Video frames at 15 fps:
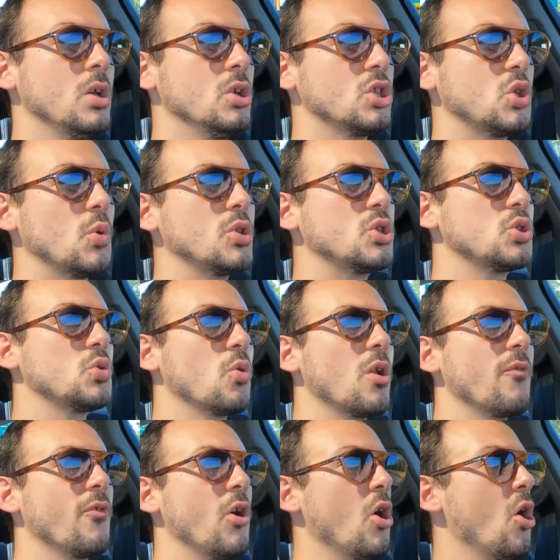So it sort
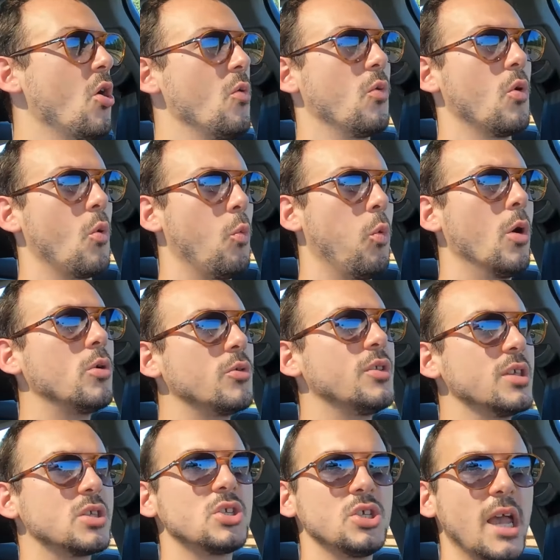of woke
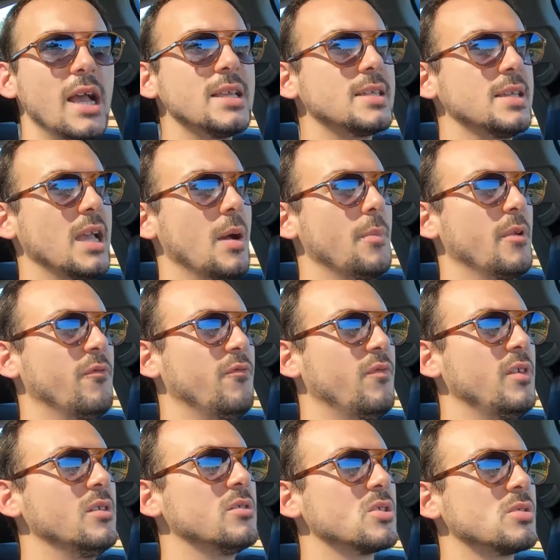this chassis up. It
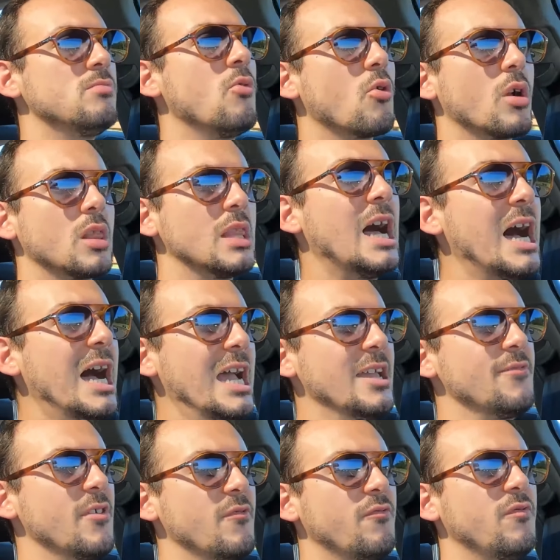feels more alive.
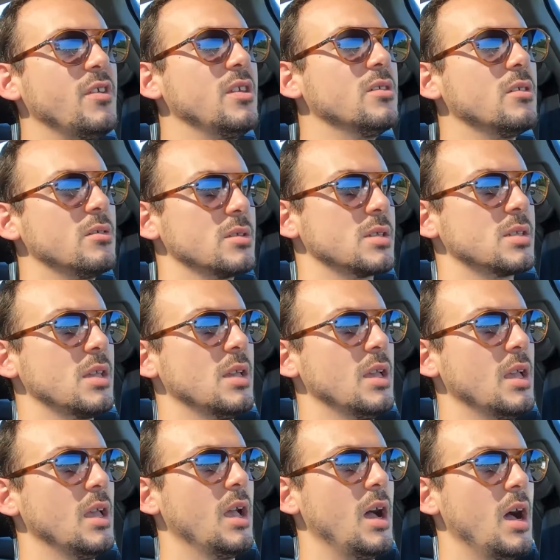It feels
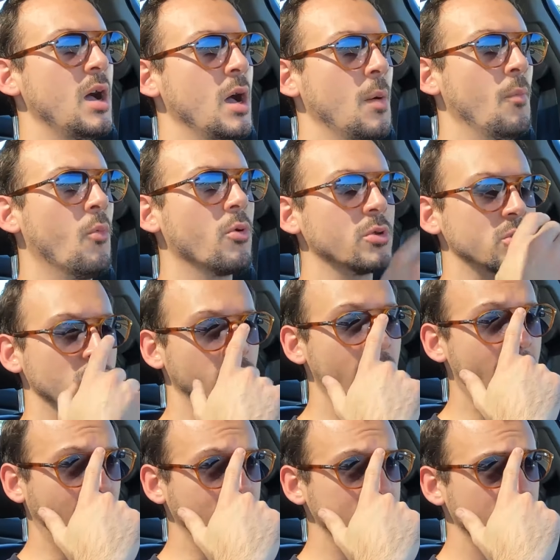more
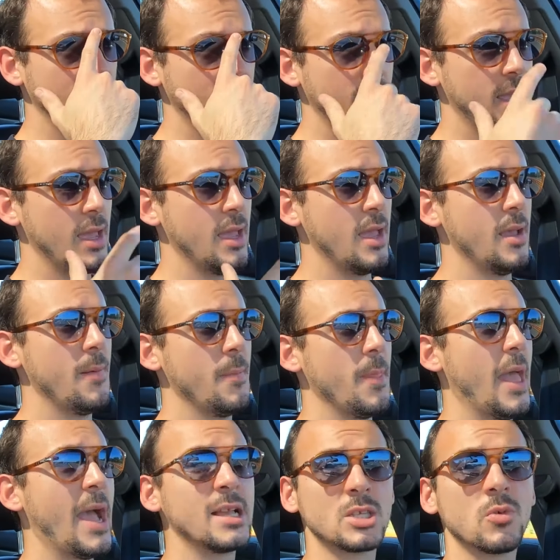direct
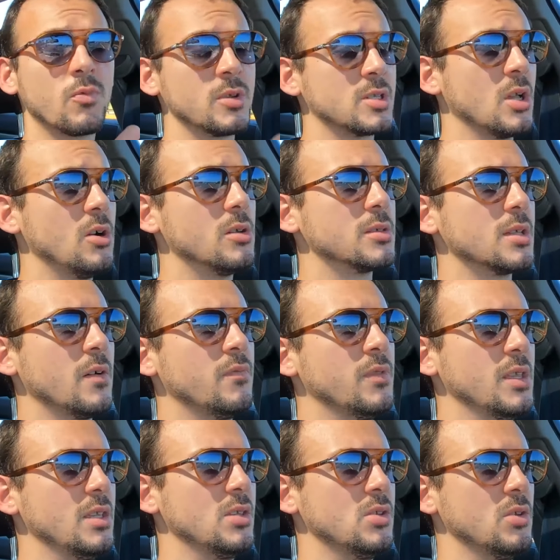as a result of
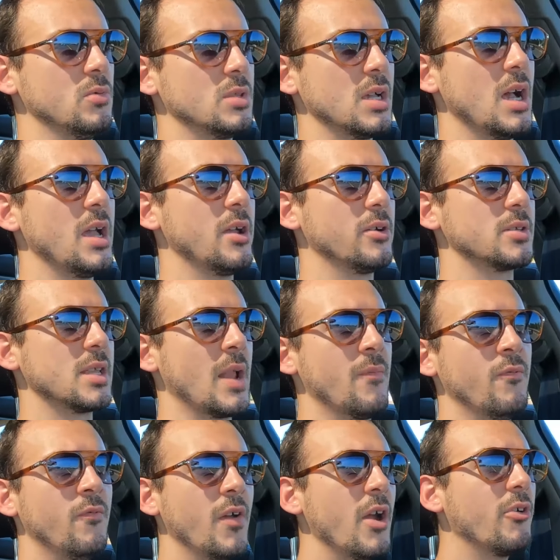these new tires. I'm
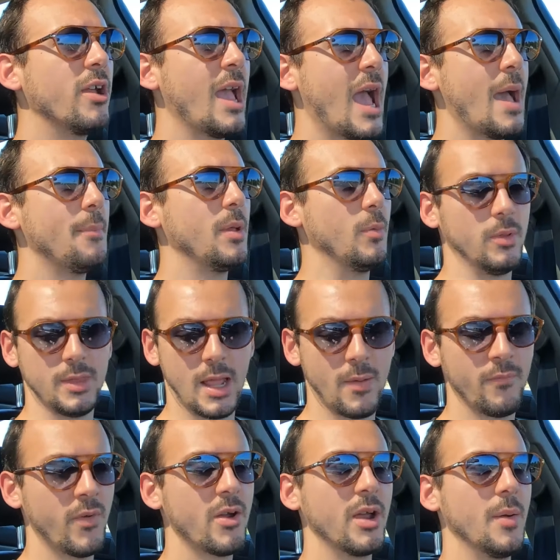very happy with that.
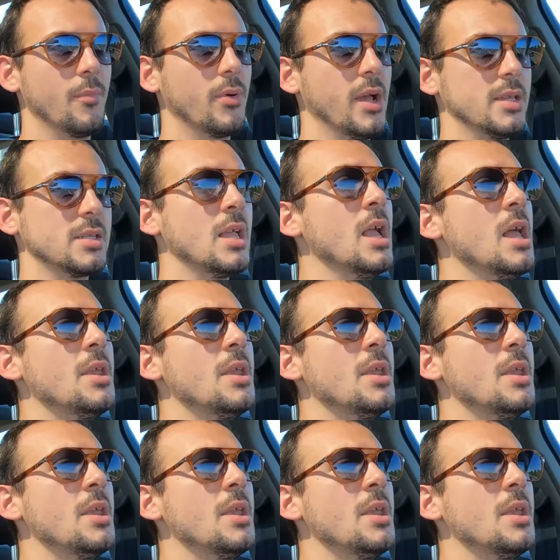I'm very impressed.